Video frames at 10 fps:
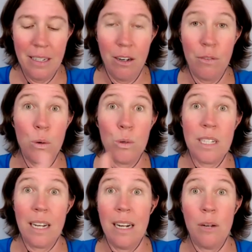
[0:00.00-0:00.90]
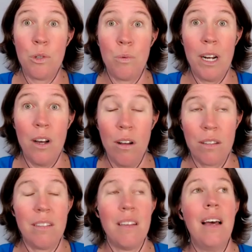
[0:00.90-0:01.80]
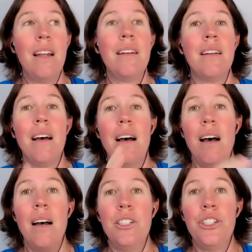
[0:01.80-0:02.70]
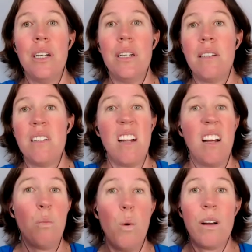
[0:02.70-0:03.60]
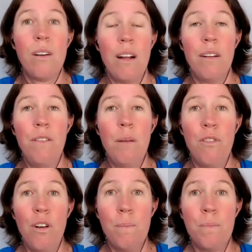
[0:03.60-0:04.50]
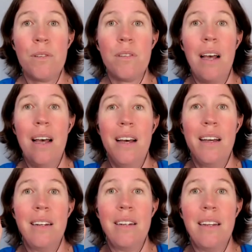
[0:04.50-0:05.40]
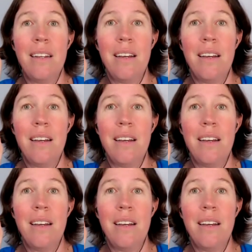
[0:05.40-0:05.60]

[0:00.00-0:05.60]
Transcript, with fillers: of course suddenly it was really hot, and I just started walking around in flip flops and uh,